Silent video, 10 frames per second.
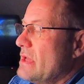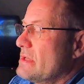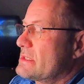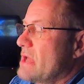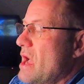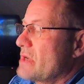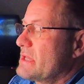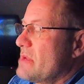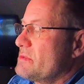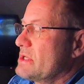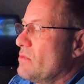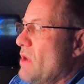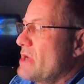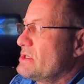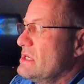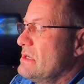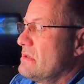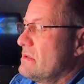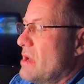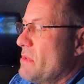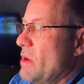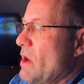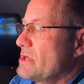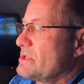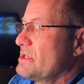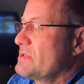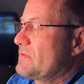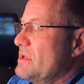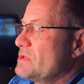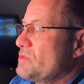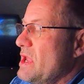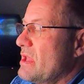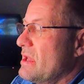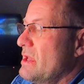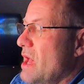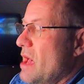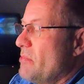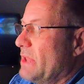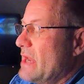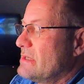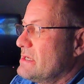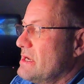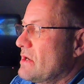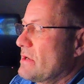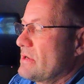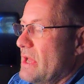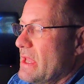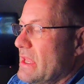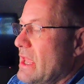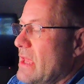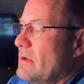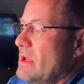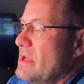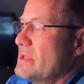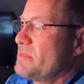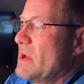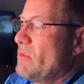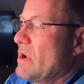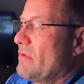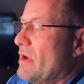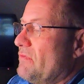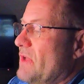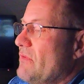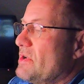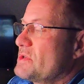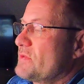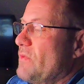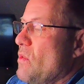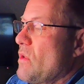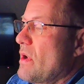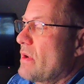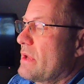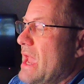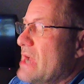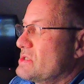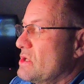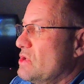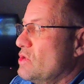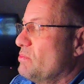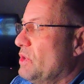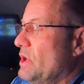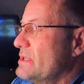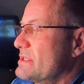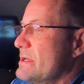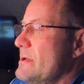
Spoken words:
Stocks that I'm still watching on my watch list for this week. Planeteer, again, it's been one of our favorites for cash secured puts,